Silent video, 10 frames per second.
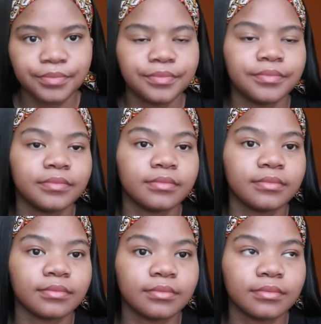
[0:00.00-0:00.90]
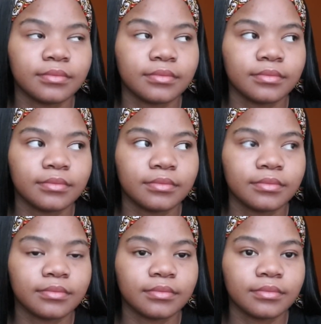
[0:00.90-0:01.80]

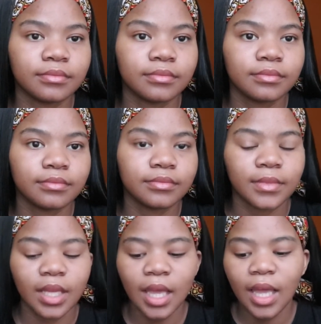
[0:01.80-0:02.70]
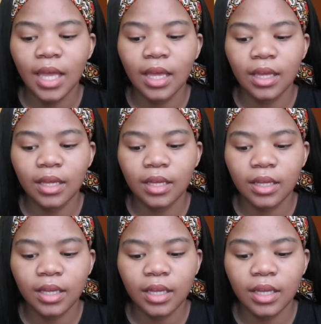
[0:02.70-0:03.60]

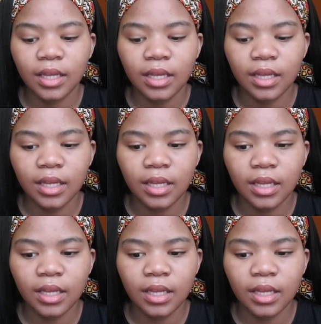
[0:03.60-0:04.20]
No one is speaking in this clip.